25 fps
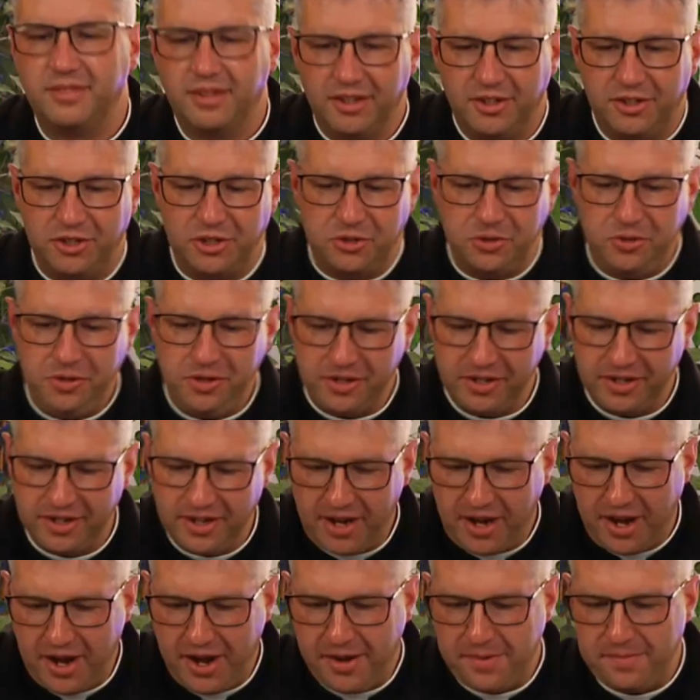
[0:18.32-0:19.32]
Sure.
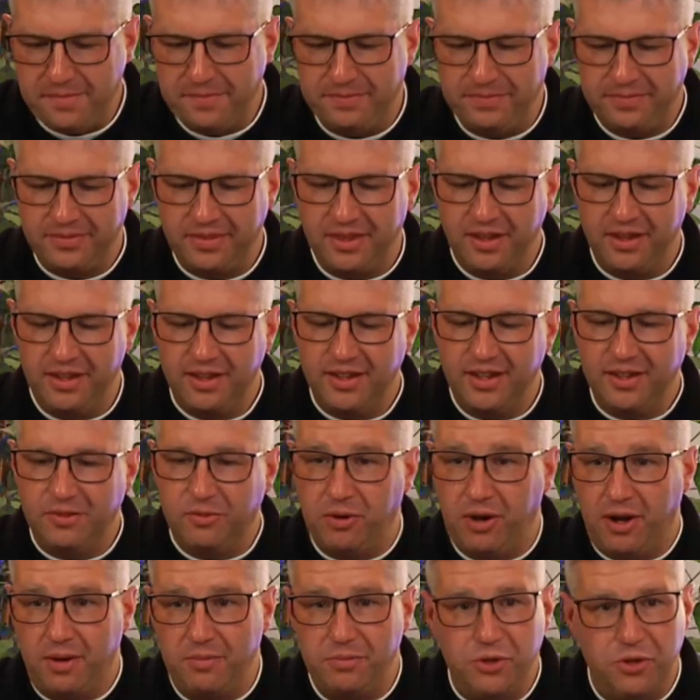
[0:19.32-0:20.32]
Well,
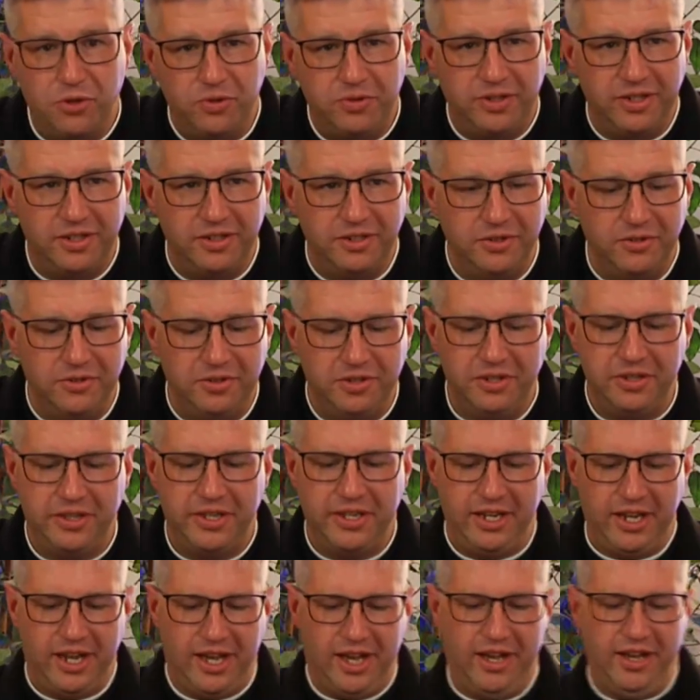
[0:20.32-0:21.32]
I'm new to
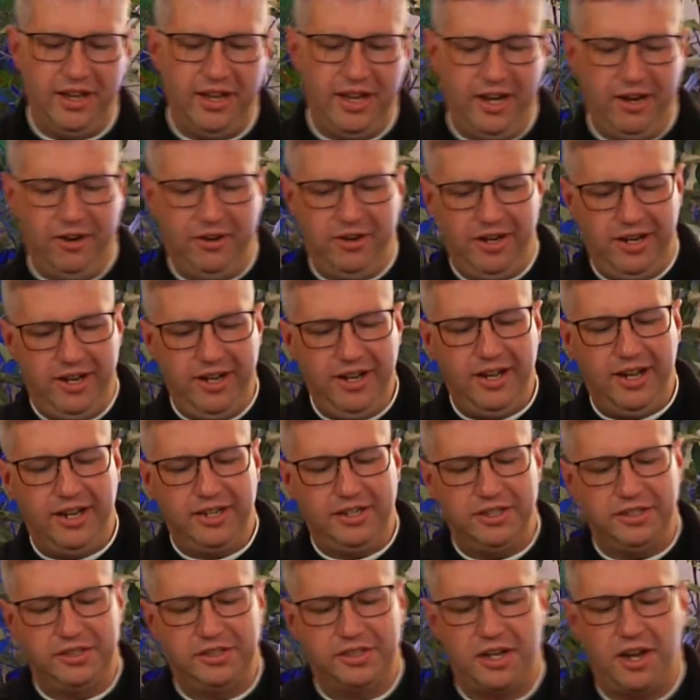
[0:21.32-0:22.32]
the area. I
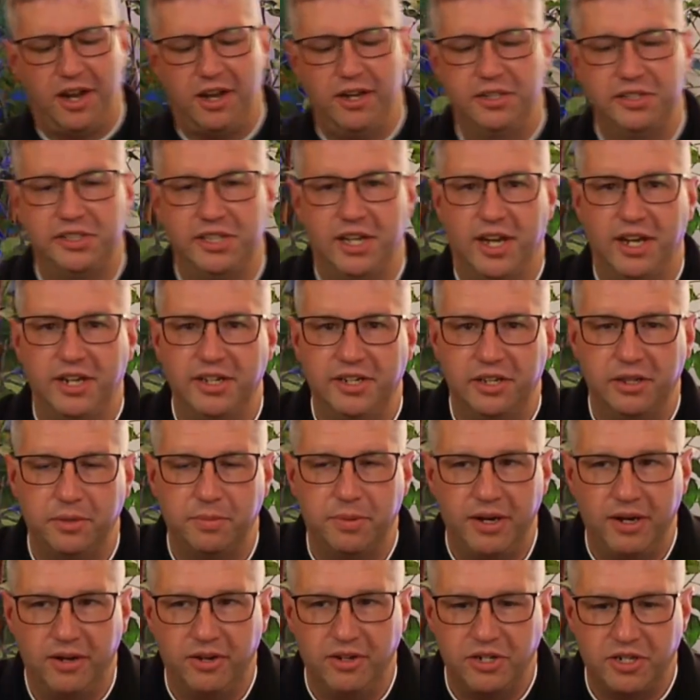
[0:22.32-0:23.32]
just got assigned to the
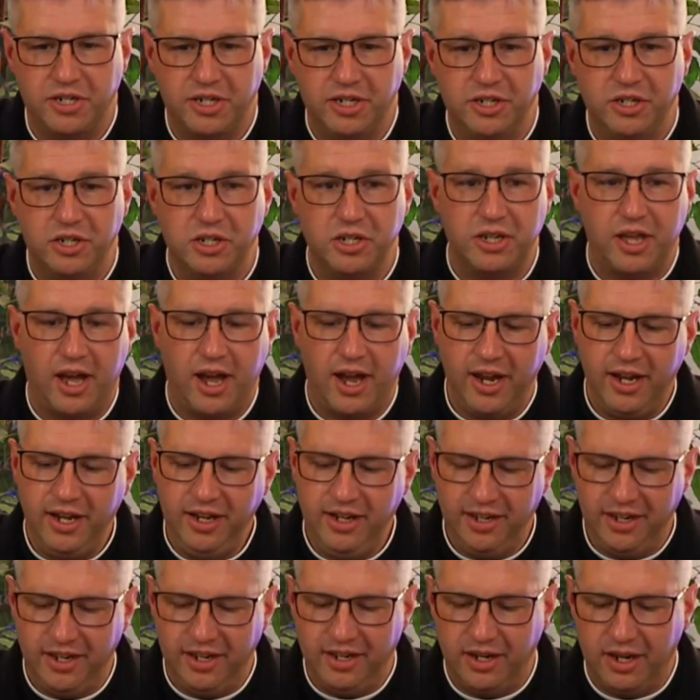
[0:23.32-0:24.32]
parish in July,
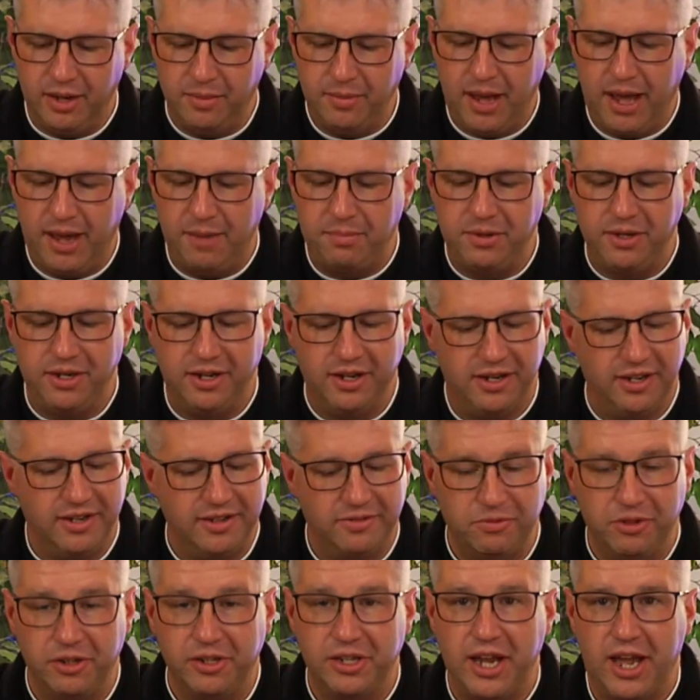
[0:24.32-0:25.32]
and I'm
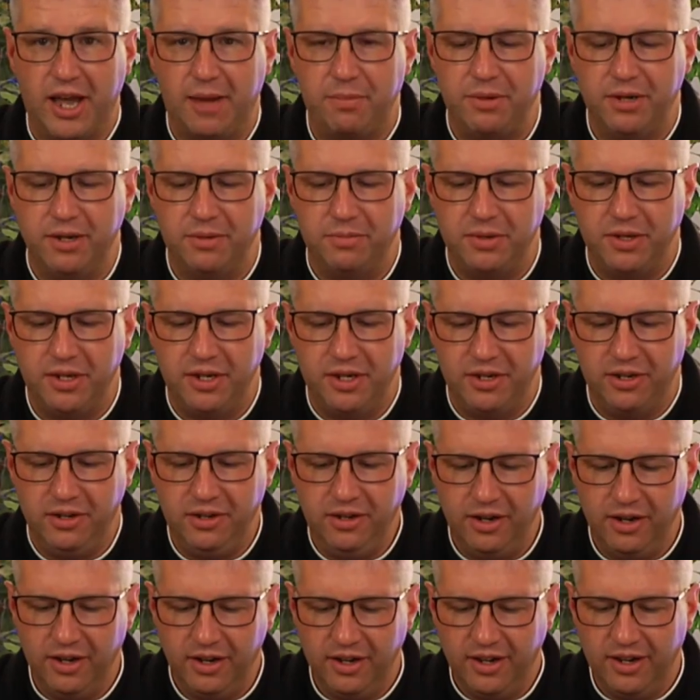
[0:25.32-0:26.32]
really happy to be here.
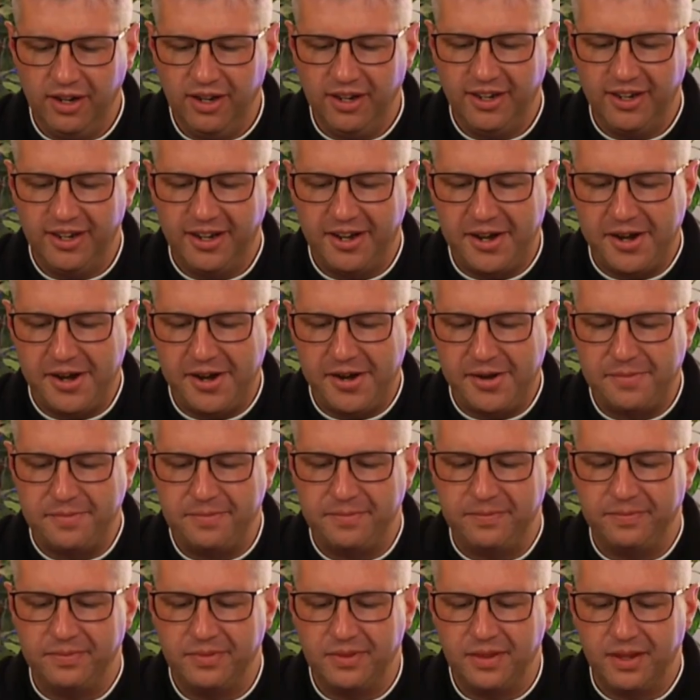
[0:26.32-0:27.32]

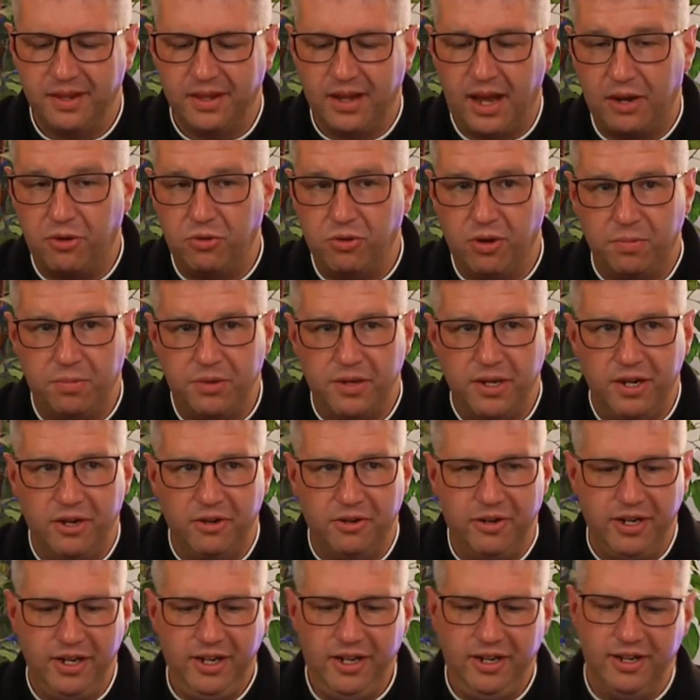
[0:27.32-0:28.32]
I grew up in
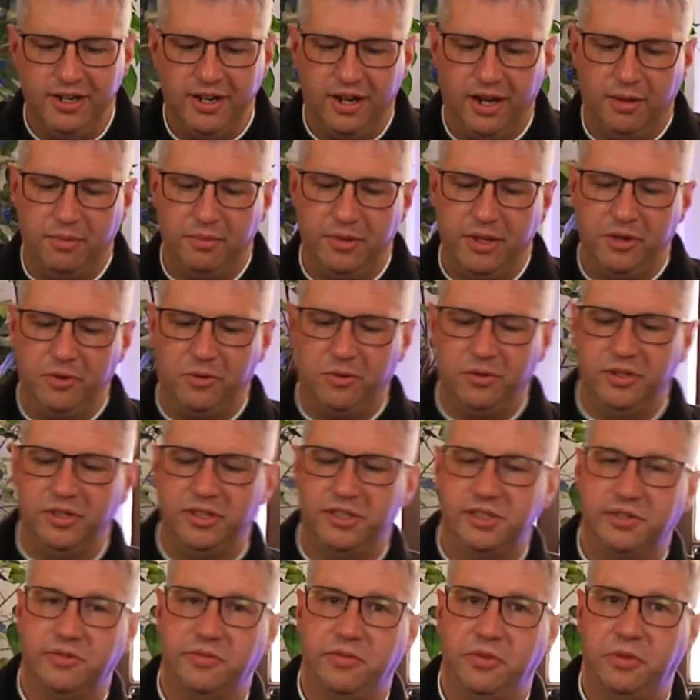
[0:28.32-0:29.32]
Erie. I'm the
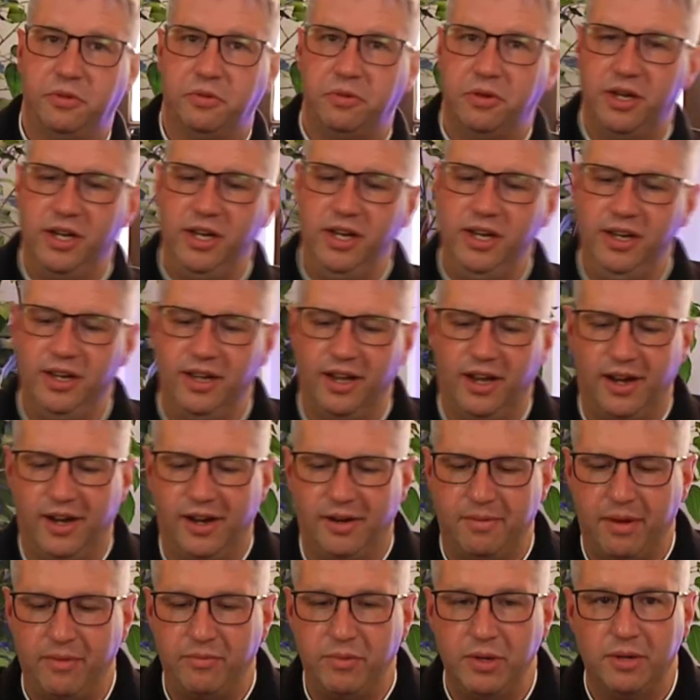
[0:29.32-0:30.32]
oldest of three.
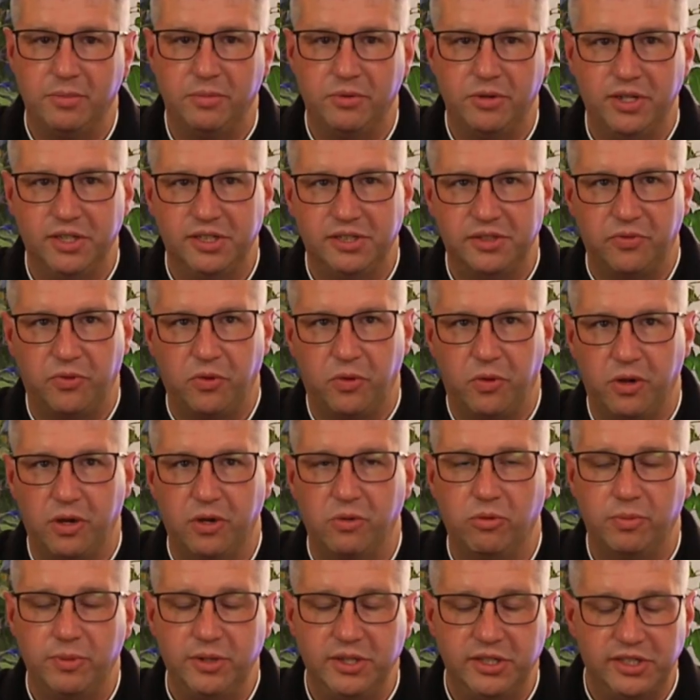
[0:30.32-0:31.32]
I've been a priest it
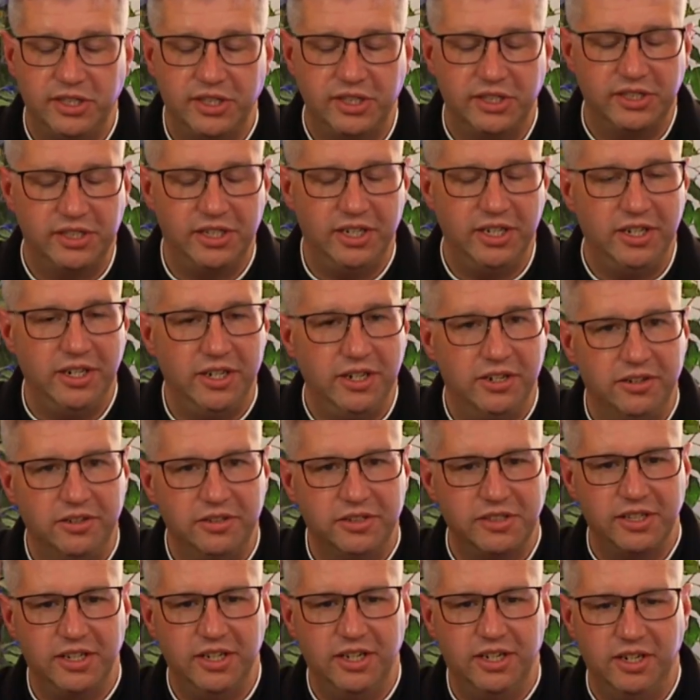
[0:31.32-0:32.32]
will be 16
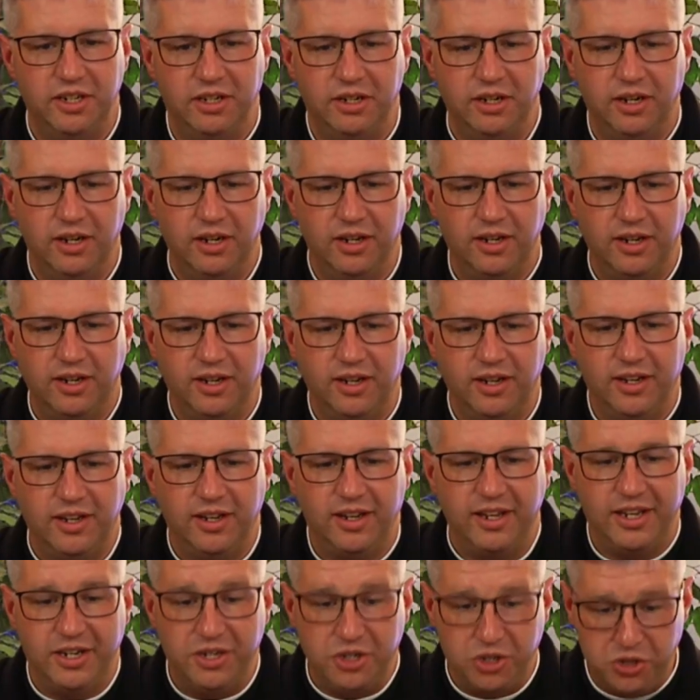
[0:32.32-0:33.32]
years in
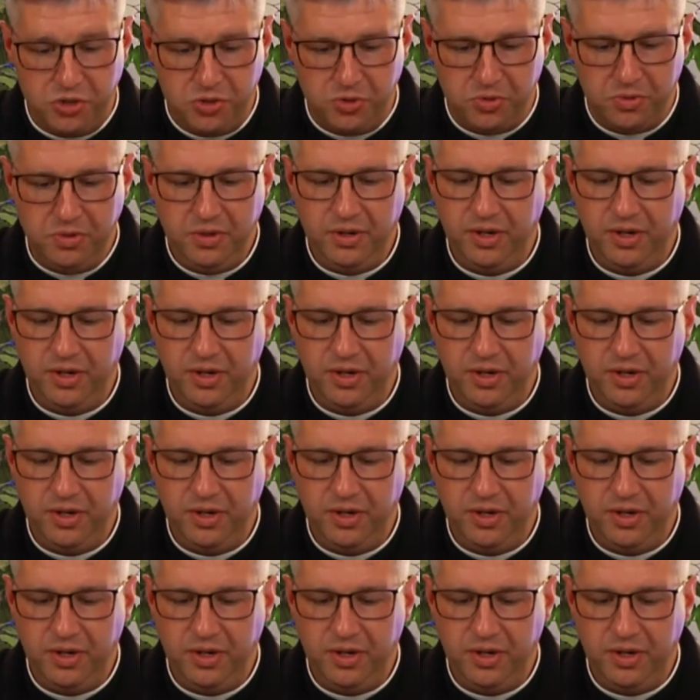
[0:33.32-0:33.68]
June.